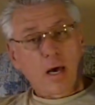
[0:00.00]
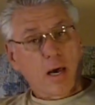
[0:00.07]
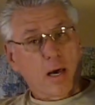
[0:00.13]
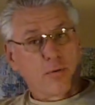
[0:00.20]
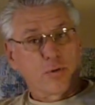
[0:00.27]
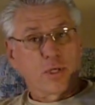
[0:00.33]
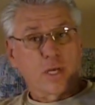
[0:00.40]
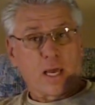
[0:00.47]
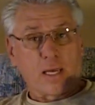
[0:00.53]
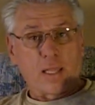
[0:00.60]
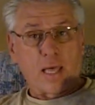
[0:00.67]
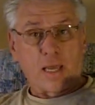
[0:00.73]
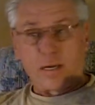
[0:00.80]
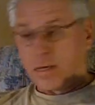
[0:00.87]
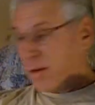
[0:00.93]
I've shot a
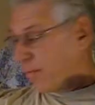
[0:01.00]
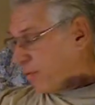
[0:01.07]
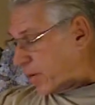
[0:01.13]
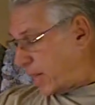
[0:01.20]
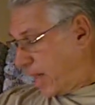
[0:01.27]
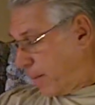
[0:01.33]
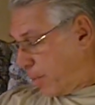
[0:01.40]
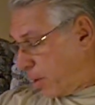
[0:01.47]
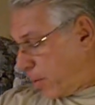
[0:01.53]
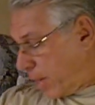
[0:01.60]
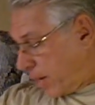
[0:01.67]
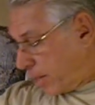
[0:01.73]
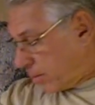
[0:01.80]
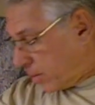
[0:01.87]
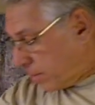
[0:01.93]
lot of different ammo
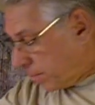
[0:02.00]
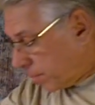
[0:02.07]
in it.